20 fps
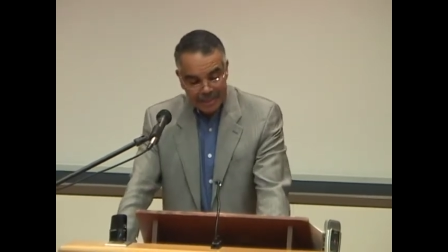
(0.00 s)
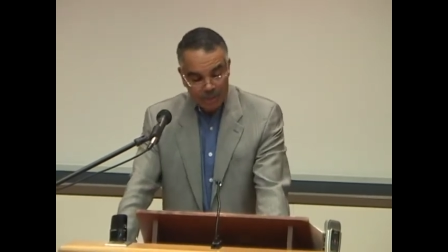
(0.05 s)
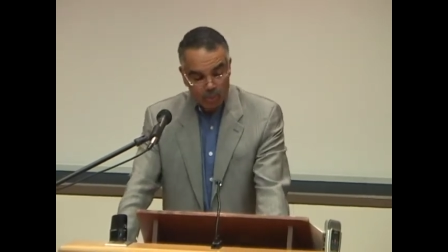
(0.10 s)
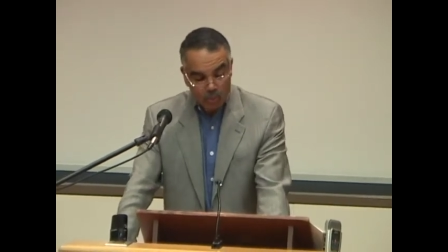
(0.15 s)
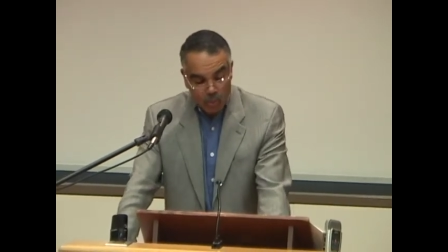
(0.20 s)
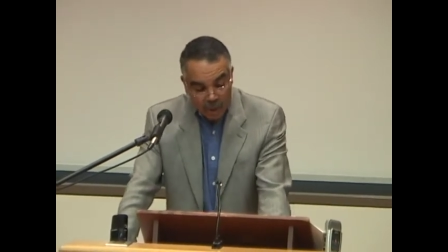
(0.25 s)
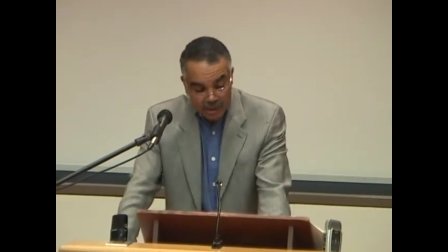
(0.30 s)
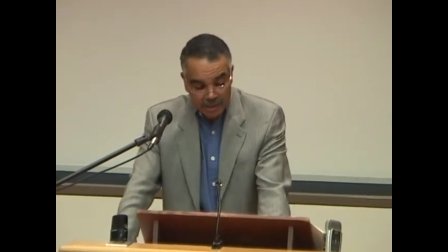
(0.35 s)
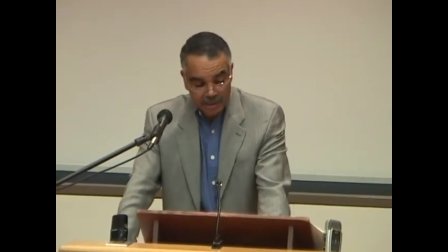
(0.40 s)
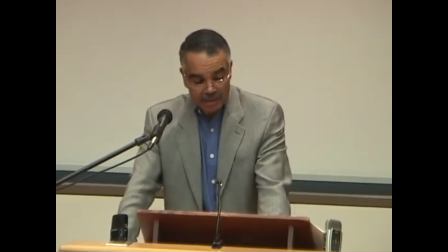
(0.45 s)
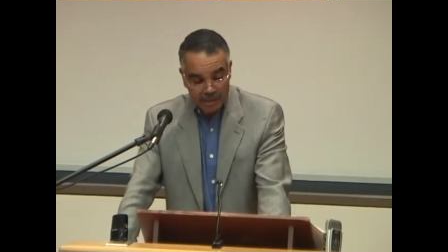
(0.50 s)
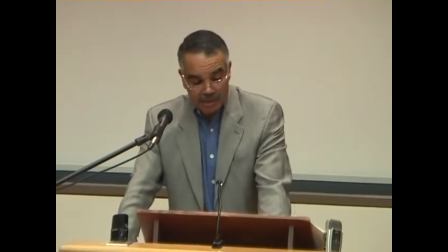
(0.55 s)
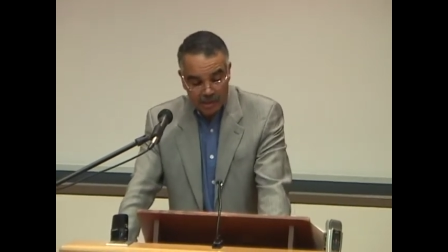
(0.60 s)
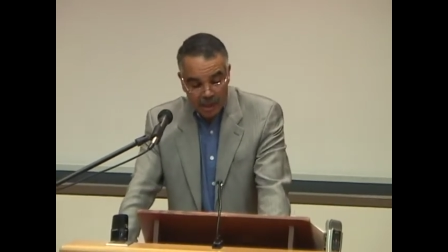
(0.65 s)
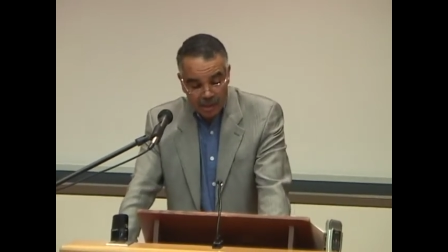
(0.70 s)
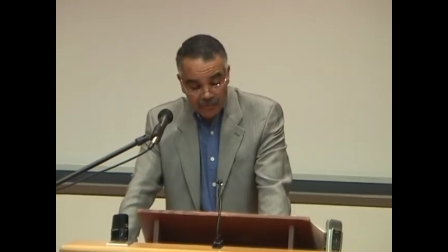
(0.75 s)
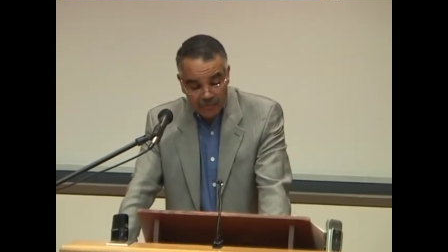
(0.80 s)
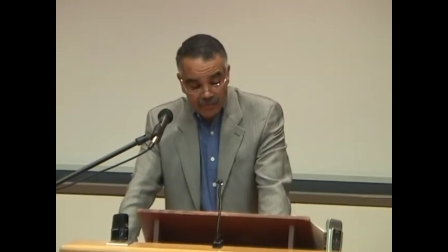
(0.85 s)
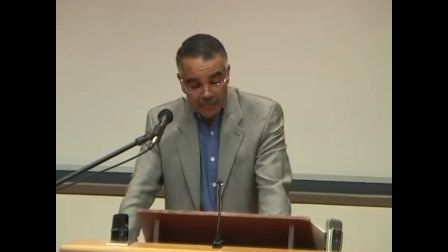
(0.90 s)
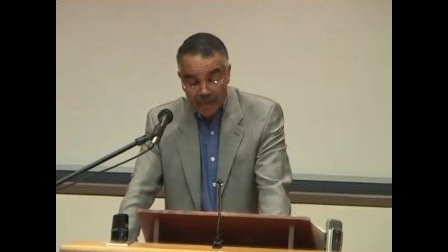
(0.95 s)
it wasn't
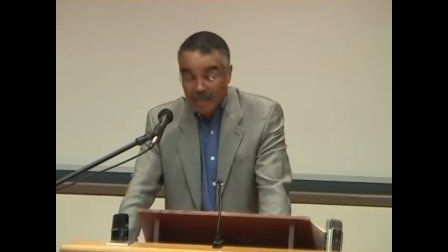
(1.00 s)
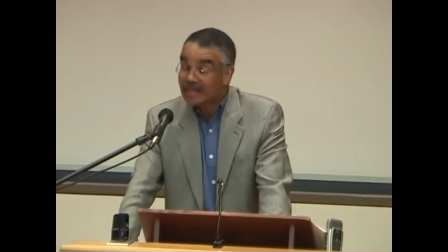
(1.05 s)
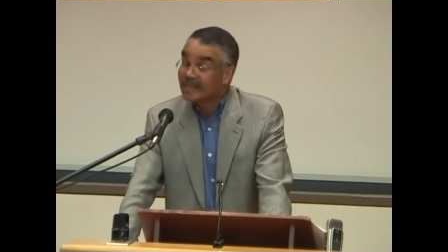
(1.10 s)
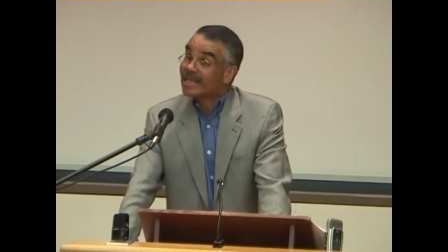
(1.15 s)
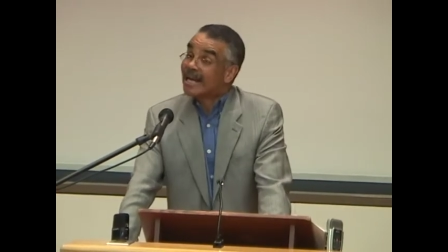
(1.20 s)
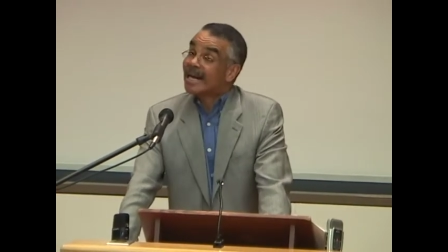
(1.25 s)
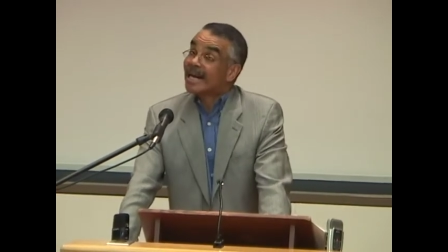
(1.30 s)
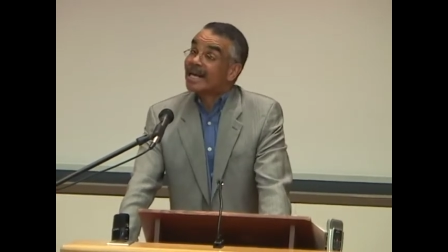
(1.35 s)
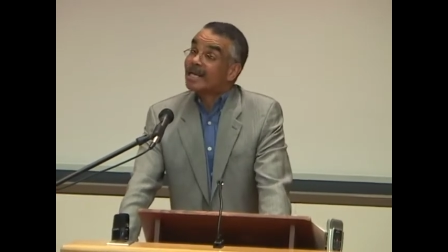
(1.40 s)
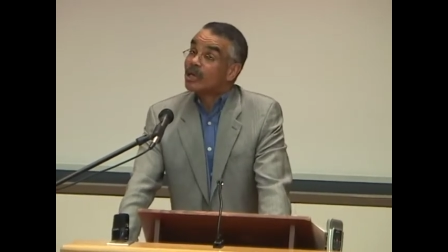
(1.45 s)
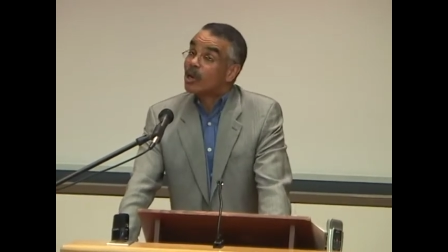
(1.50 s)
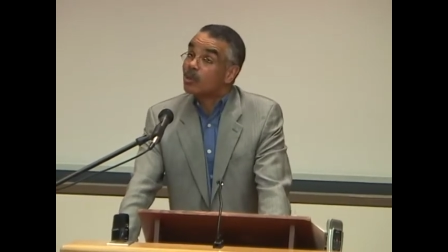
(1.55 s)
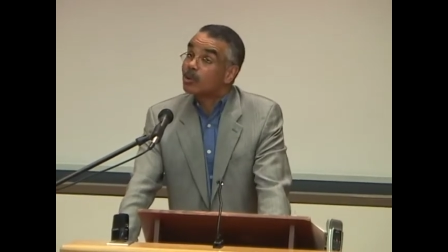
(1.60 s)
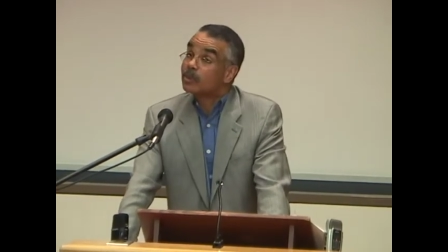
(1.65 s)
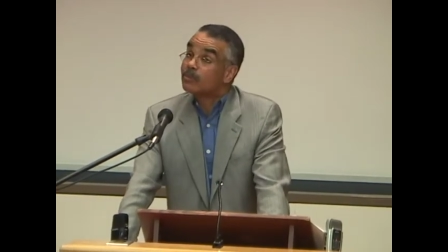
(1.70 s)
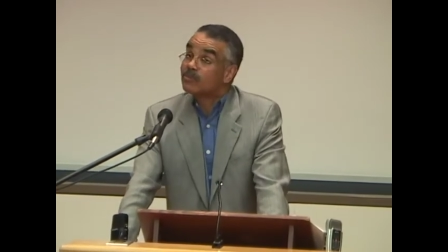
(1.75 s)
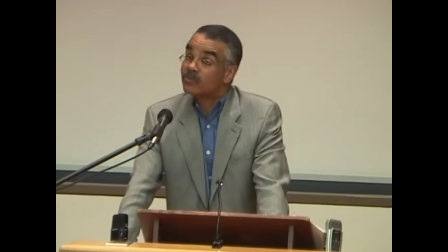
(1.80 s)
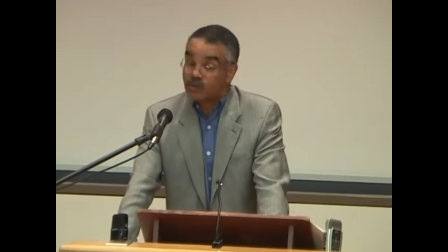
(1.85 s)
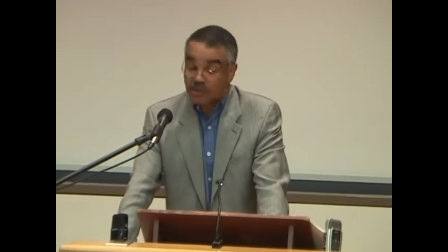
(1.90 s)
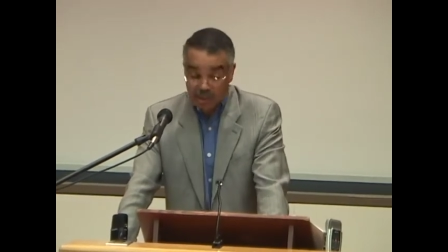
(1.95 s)
enough, that I owed
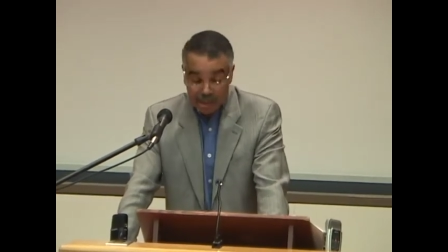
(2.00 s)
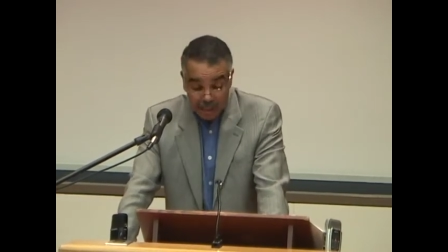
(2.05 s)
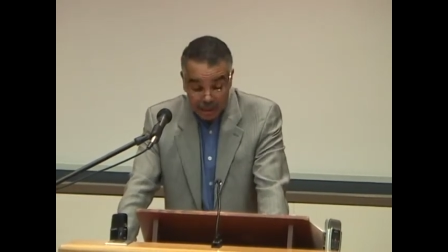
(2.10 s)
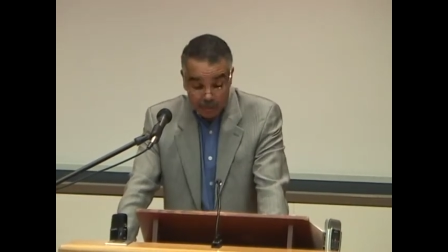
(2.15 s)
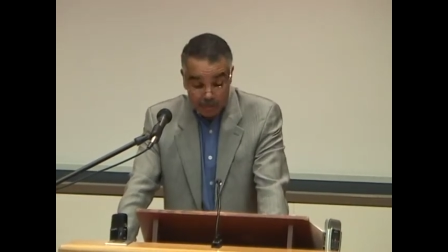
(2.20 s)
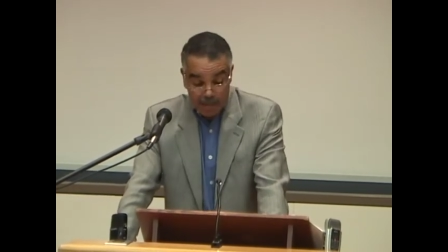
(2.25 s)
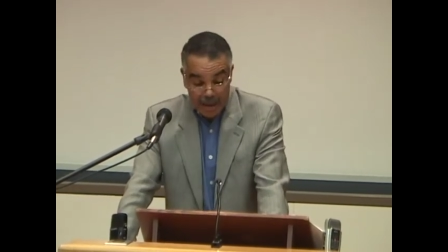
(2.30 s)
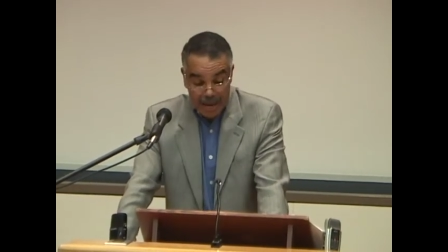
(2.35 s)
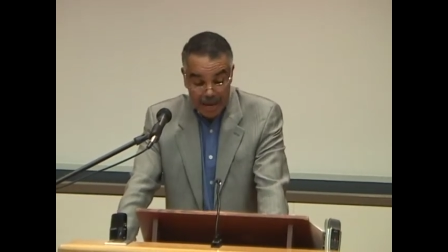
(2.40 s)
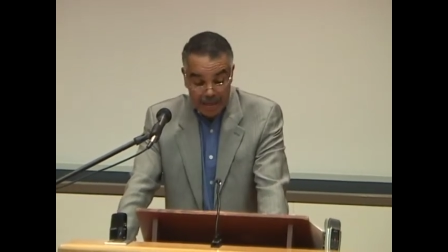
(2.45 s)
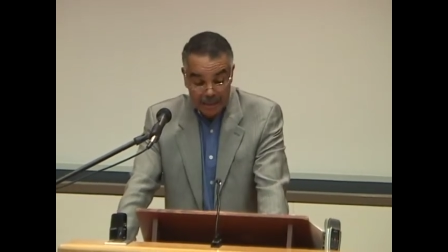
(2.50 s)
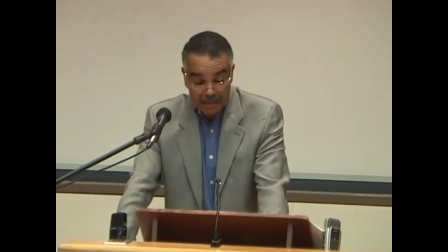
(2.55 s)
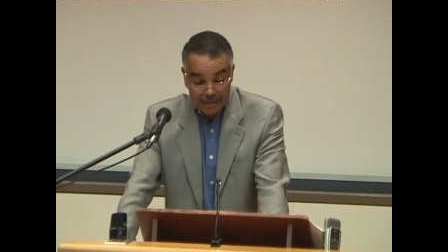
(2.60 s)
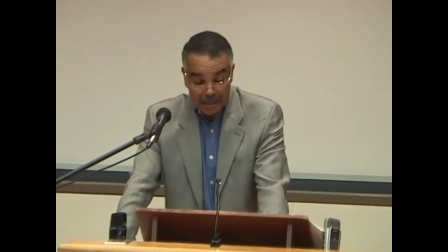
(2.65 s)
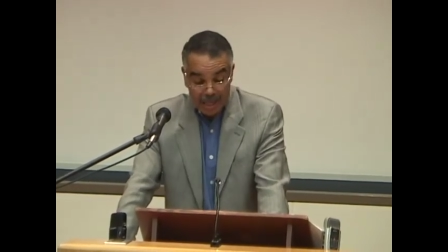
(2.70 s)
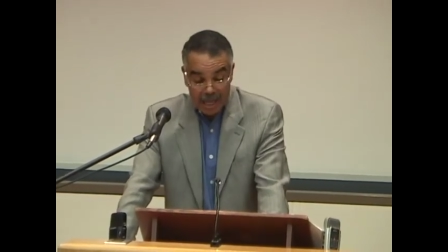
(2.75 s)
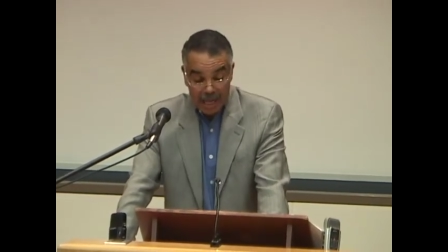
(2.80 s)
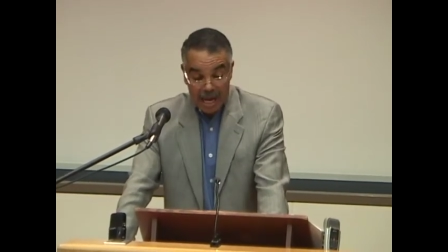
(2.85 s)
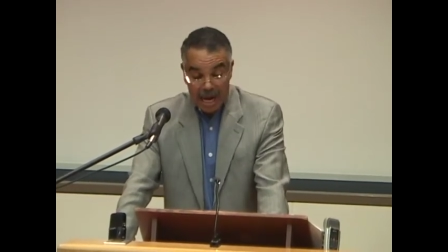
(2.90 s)
him for six bags.